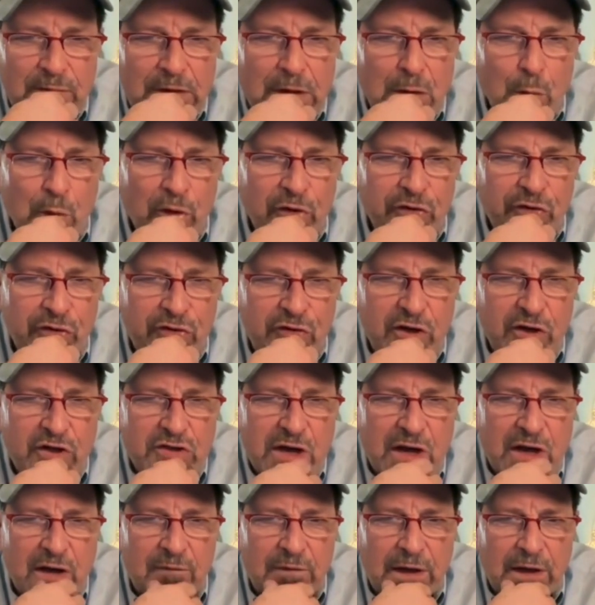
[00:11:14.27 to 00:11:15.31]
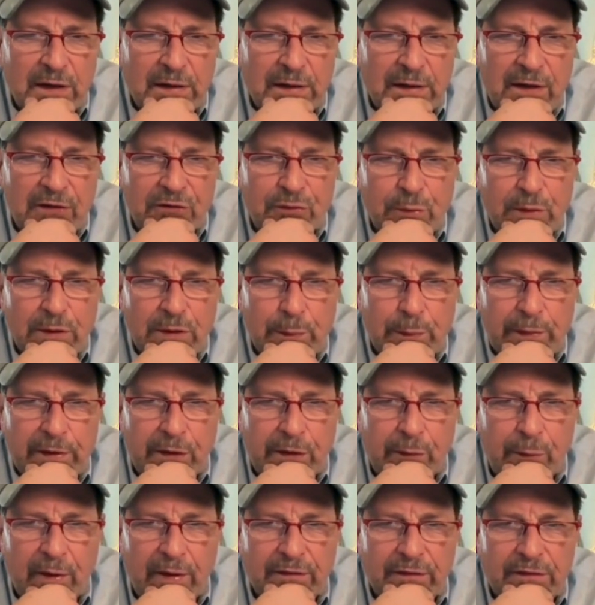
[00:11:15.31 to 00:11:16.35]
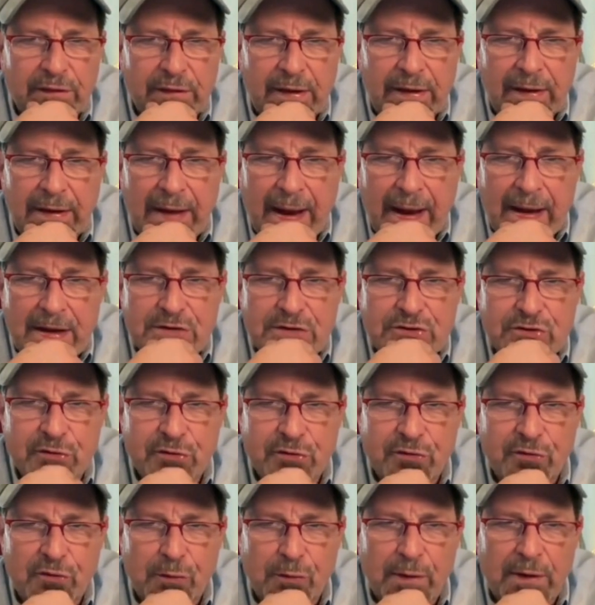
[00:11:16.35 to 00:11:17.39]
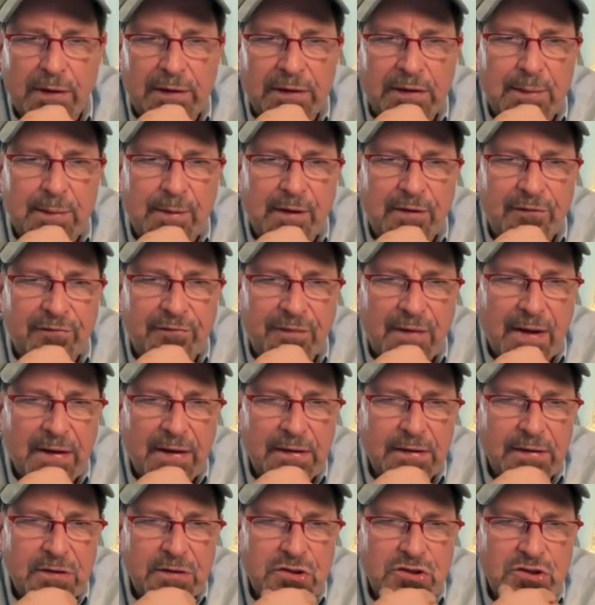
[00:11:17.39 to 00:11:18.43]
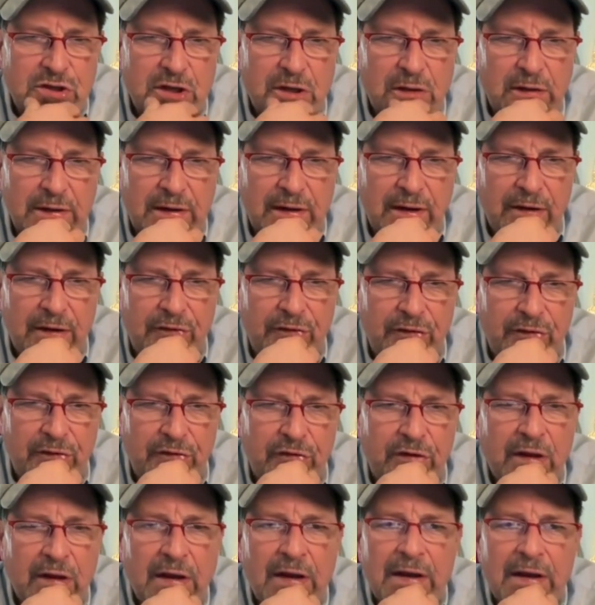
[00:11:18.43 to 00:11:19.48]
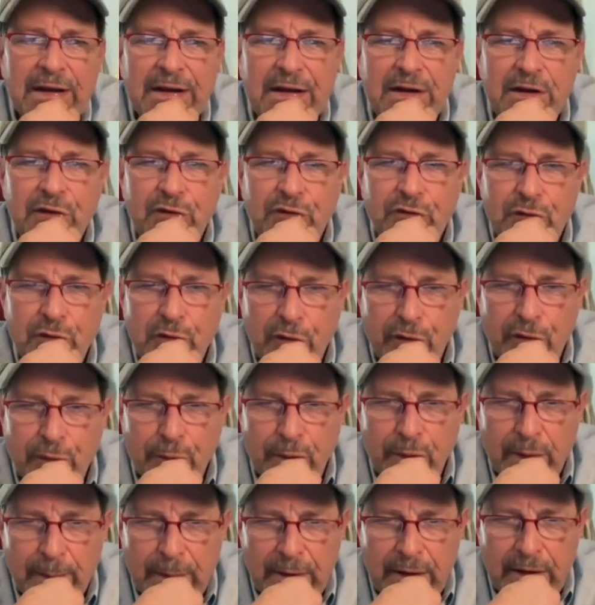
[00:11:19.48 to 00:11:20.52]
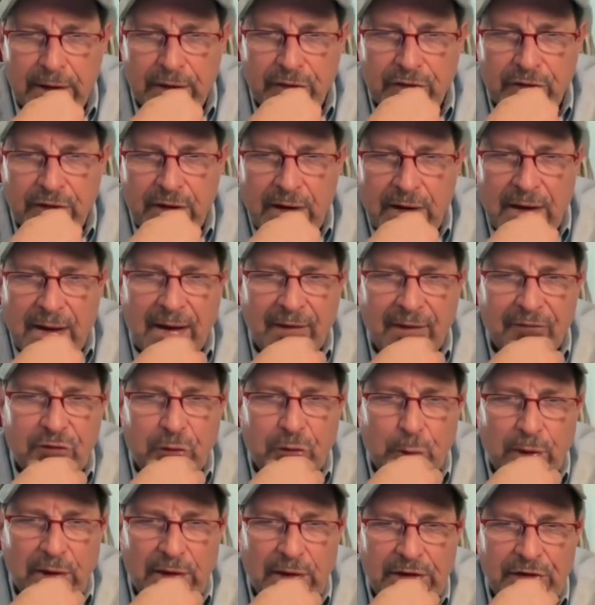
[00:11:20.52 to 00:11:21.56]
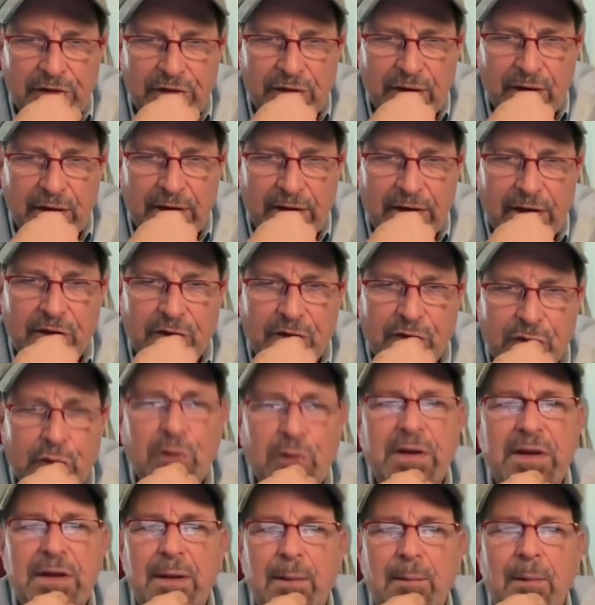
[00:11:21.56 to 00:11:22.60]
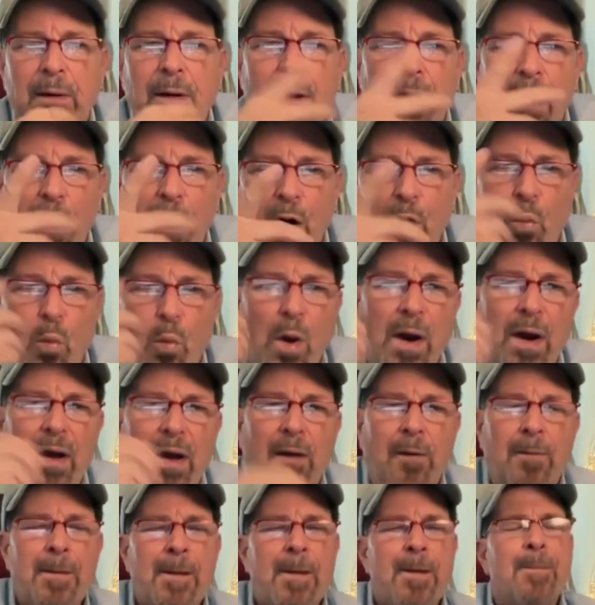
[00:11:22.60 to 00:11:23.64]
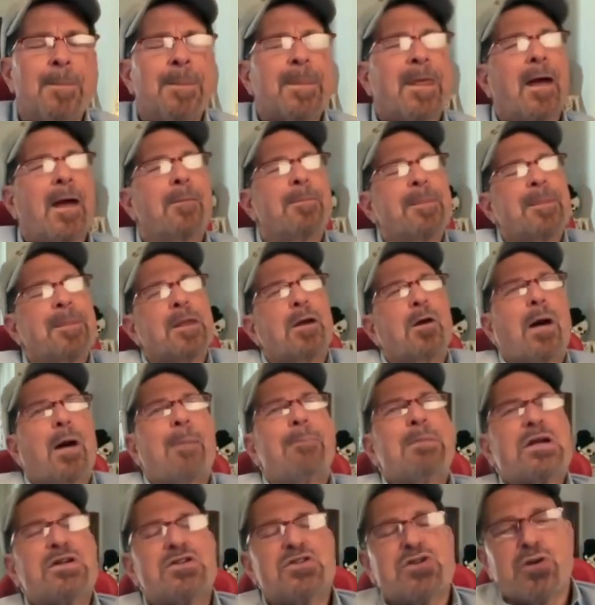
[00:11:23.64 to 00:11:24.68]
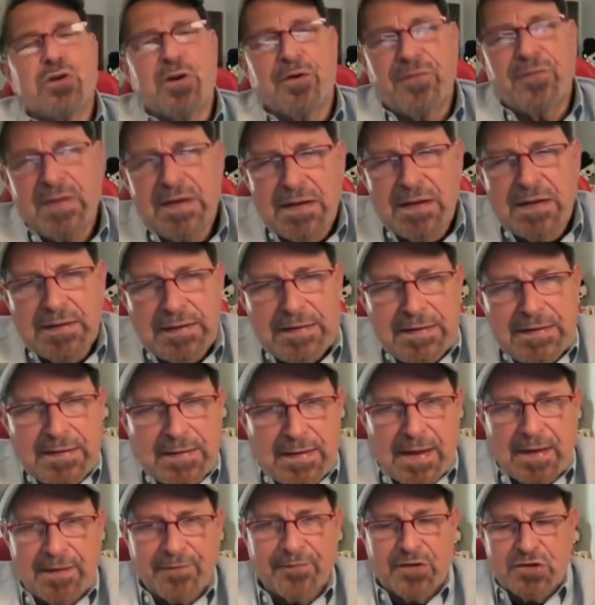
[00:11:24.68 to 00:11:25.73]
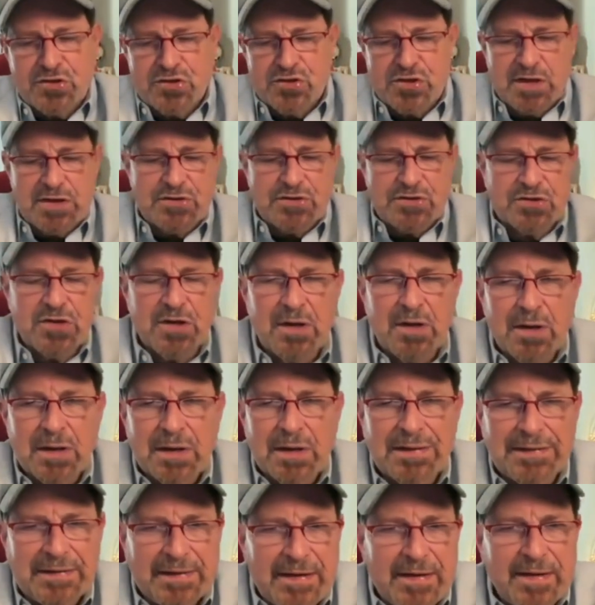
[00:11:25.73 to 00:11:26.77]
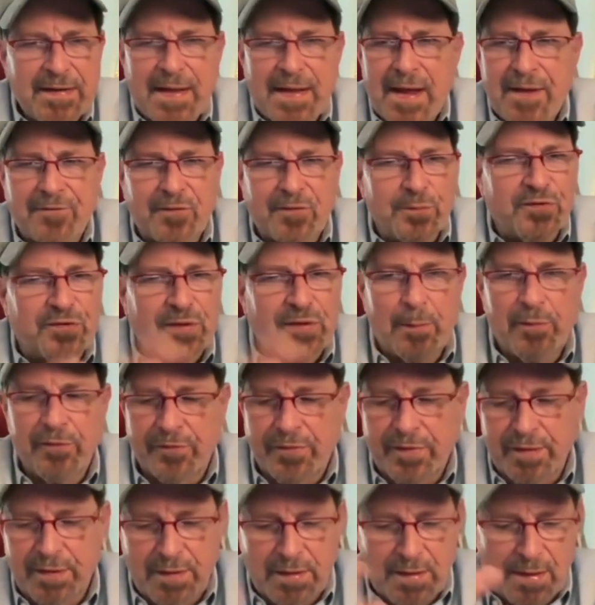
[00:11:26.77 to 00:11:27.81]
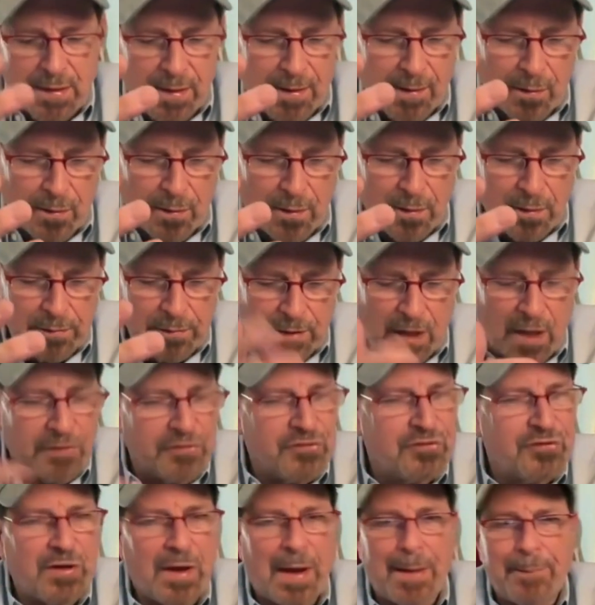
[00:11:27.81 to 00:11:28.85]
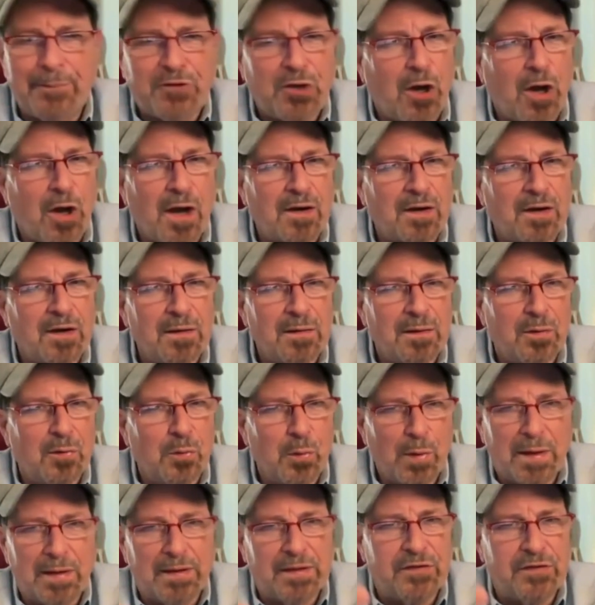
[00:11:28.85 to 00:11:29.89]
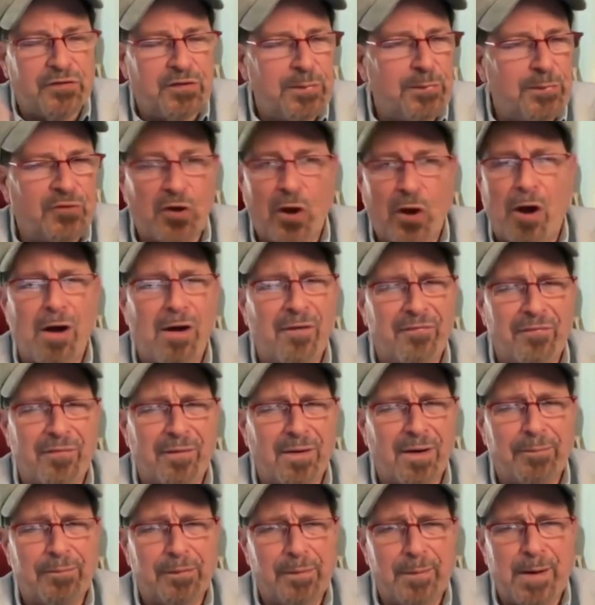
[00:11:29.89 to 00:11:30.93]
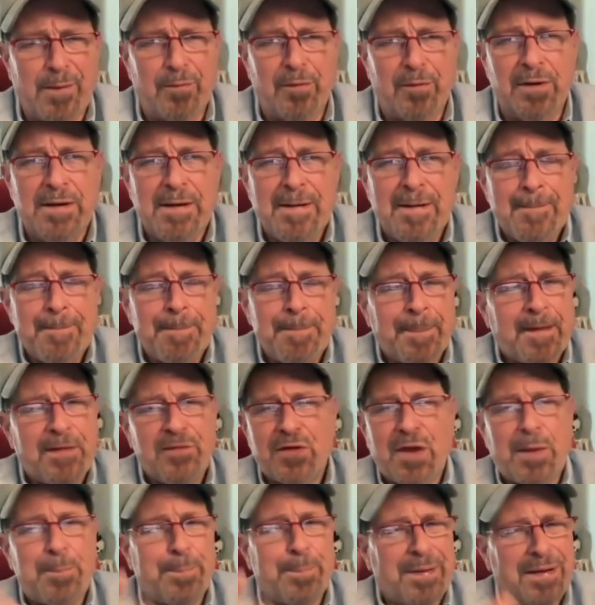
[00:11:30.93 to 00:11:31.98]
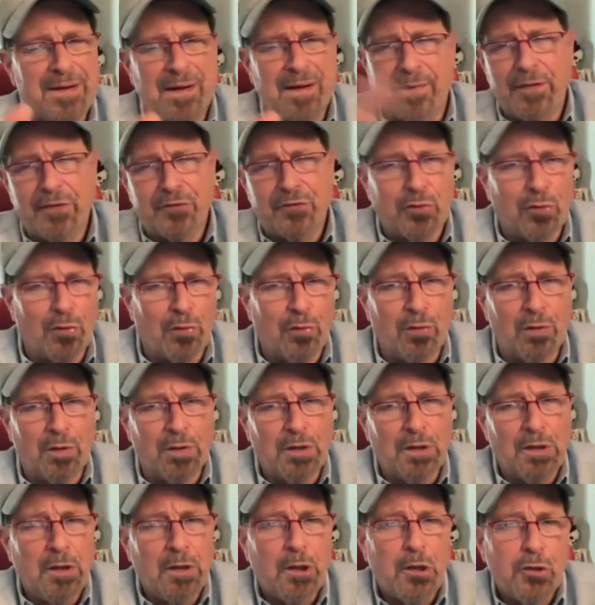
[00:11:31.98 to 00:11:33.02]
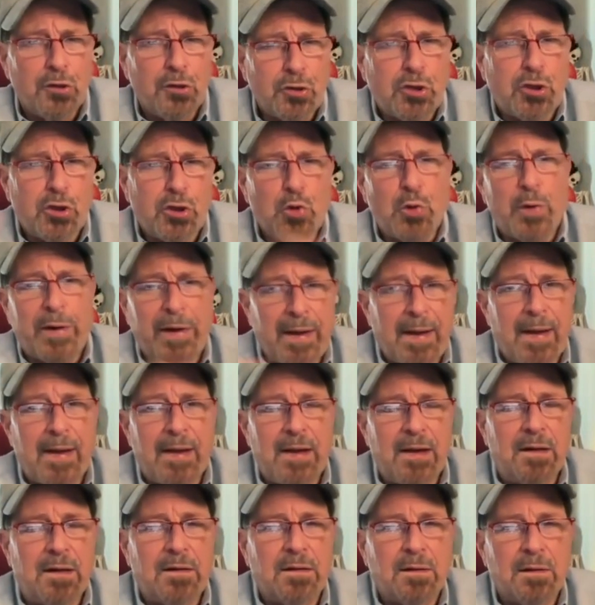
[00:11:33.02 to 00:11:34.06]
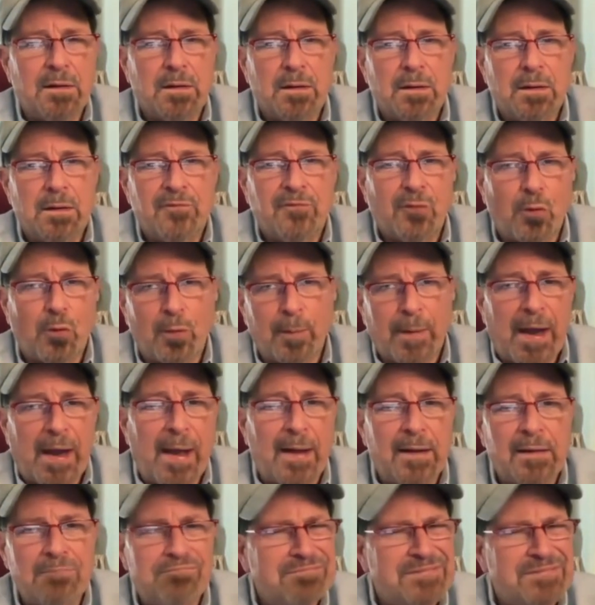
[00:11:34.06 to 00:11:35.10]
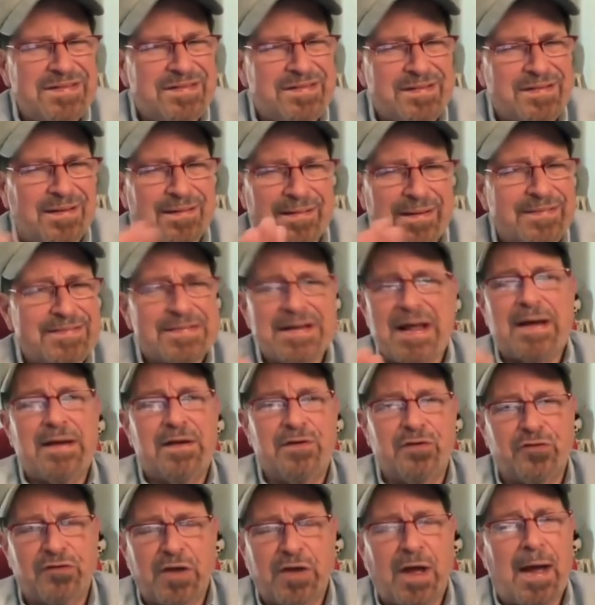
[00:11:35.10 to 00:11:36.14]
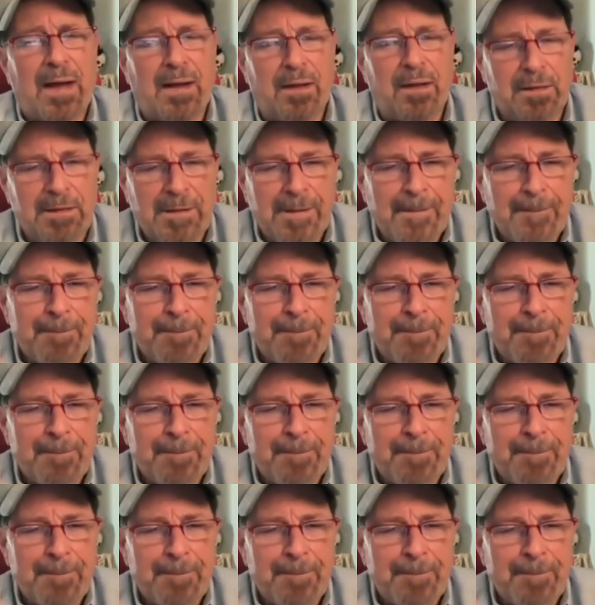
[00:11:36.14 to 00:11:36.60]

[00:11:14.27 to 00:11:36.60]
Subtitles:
Was the judge out of line last week when he corrected and answered for Relli about finding the shell casings in 2 to 3 minutes after Relli said it took him a while? Yeah, I'm not sure if the judge gleaned that from some of the nonstop talk that Relli seems to offer up. Remember, he's not big on this whole Q&A format. That's not his style.